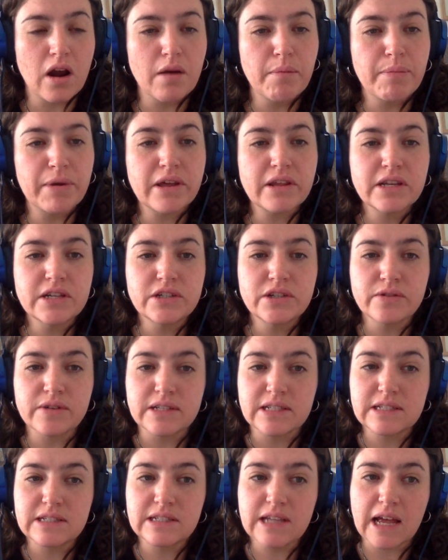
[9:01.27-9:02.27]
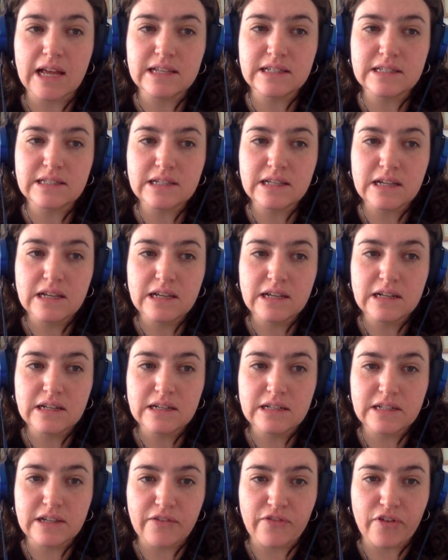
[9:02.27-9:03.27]
ability to assess
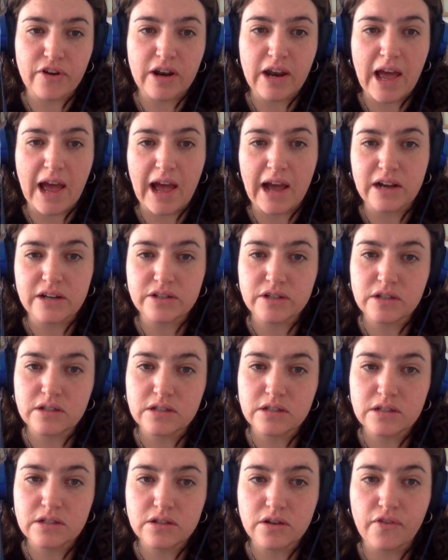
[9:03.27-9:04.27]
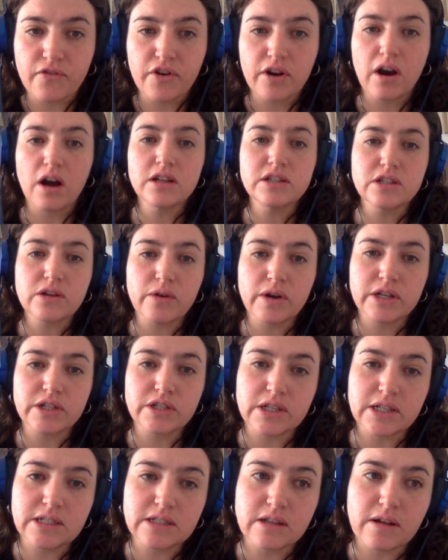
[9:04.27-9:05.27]
different actions. So for
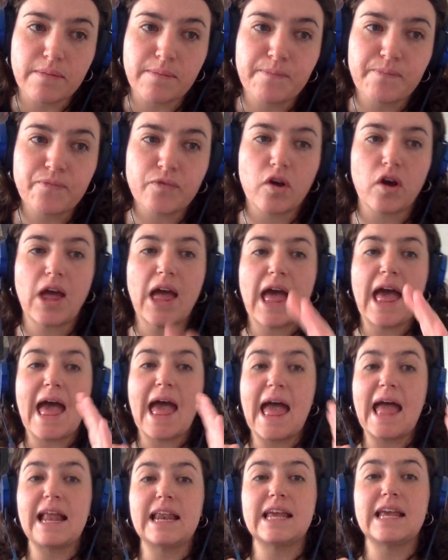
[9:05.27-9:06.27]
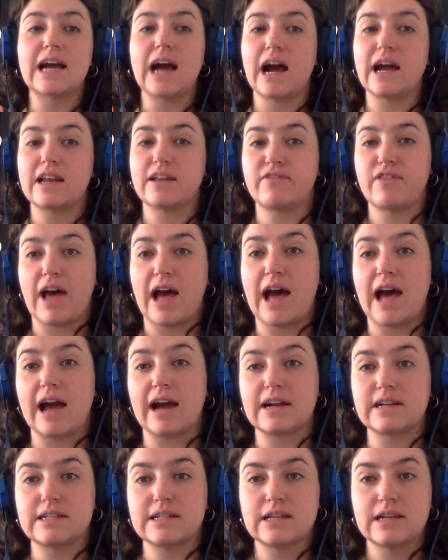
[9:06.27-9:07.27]
consequentialism, any kind of
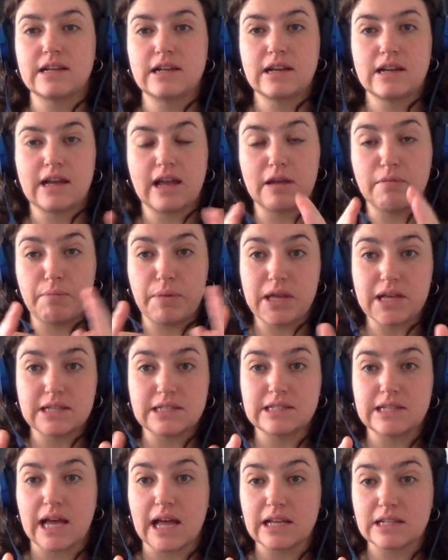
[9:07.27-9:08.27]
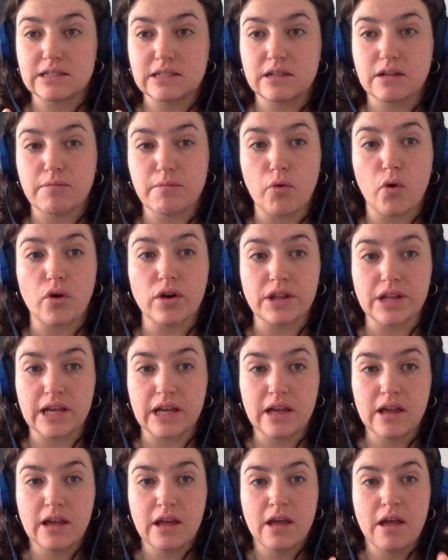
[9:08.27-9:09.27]
act can be assessed
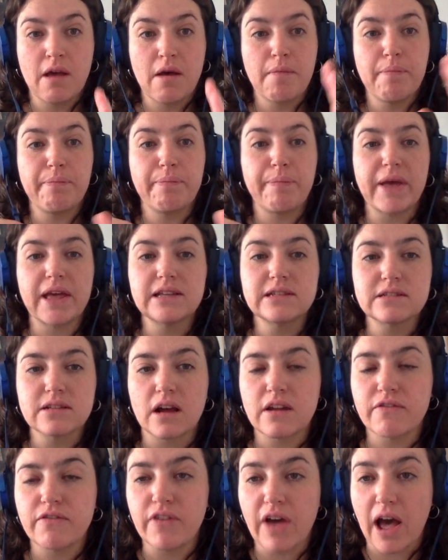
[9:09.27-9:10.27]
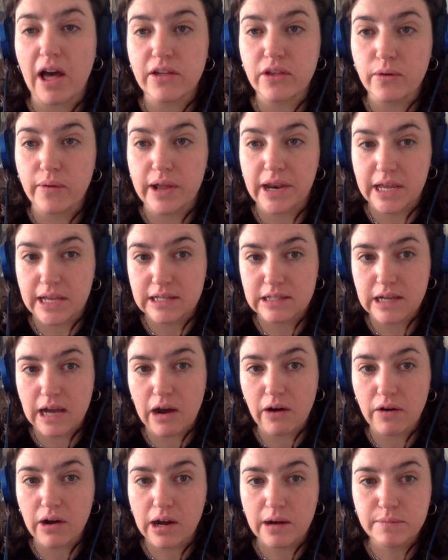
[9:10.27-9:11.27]
morally based on evaluating its
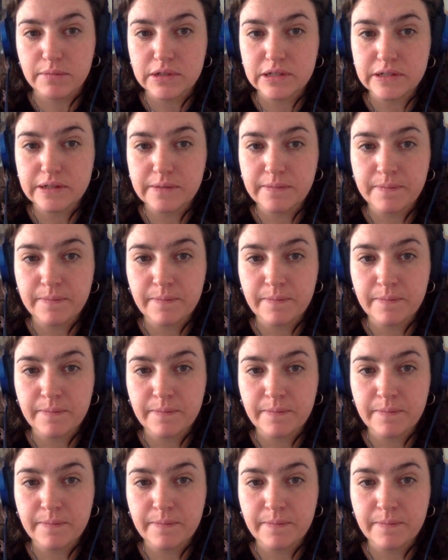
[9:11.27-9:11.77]
outcomes.